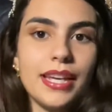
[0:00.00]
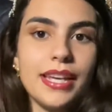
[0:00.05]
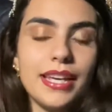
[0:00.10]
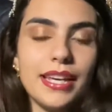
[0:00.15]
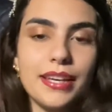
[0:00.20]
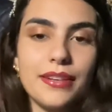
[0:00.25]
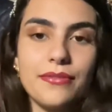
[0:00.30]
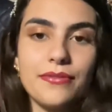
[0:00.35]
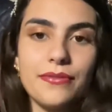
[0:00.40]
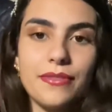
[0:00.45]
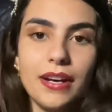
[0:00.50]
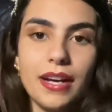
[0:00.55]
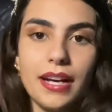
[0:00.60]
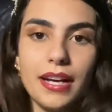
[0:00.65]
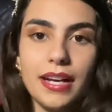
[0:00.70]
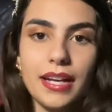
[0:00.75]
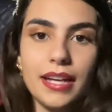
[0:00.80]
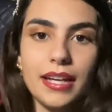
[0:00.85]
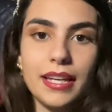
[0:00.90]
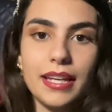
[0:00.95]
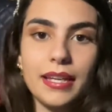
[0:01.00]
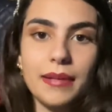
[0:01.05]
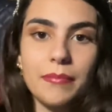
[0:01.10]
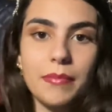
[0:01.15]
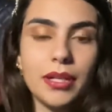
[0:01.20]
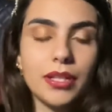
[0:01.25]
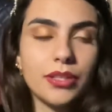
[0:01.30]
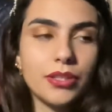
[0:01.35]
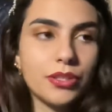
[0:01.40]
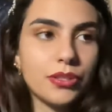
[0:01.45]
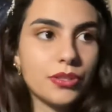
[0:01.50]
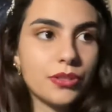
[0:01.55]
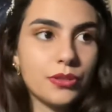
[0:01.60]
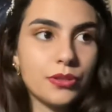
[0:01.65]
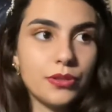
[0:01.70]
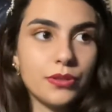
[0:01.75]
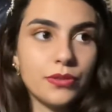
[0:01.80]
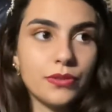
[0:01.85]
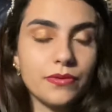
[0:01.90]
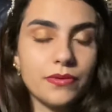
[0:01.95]
If I manage
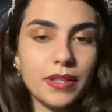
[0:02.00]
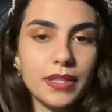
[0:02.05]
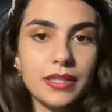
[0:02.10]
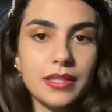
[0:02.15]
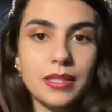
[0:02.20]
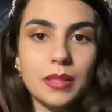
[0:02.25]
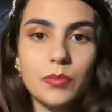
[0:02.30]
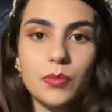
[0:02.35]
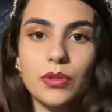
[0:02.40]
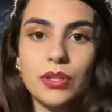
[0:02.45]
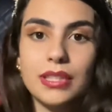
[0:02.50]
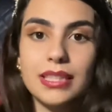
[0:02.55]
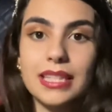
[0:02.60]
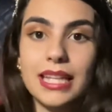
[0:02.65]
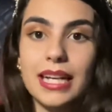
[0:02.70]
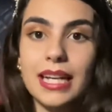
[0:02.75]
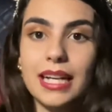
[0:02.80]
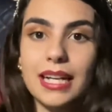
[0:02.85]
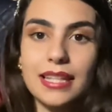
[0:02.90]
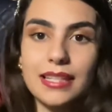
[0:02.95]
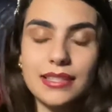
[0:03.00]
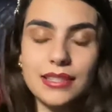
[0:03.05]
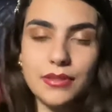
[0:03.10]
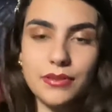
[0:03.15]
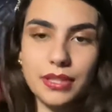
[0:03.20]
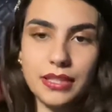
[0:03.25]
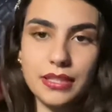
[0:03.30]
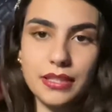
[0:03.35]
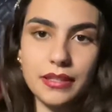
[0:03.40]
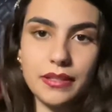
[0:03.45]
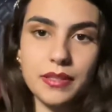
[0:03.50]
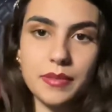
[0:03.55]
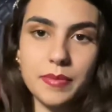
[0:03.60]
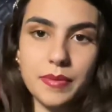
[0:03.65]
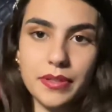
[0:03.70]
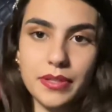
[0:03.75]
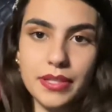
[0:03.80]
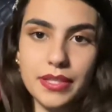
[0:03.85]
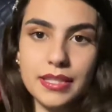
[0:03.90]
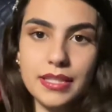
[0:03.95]
to find someone that has great
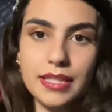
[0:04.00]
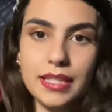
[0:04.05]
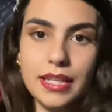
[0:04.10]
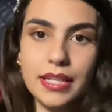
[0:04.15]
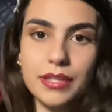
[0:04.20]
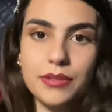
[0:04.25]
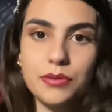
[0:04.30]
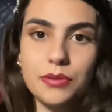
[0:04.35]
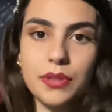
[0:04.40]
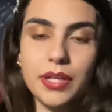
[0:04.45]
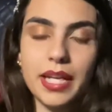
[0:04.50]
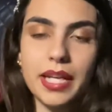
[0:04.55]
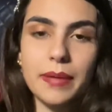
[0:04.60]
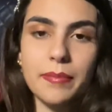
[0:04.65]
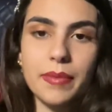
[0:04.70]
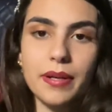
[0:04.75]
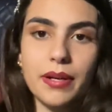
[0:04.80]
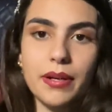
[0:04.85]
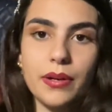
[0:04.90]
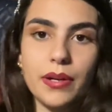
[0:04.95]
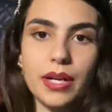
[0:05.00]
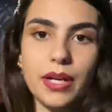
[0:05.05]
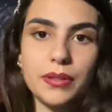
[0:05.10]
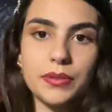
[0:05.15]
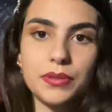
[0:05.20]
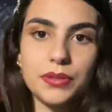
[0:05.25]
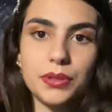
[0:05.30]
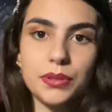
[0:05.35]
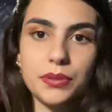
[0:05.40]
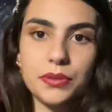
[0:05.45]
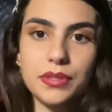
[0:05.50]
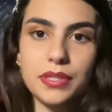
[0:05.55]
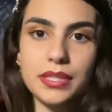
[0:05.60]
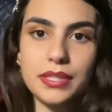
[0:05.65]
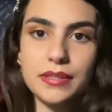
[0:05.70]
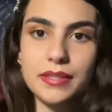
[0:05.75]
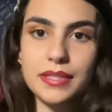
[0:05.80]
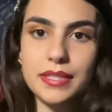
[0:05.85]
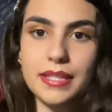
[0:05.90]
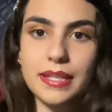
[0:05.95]
experience in talking about how to go to
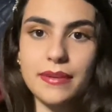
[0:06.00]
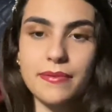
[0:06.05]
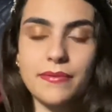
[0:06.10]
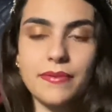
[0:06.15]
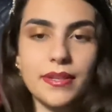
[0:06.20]
LCF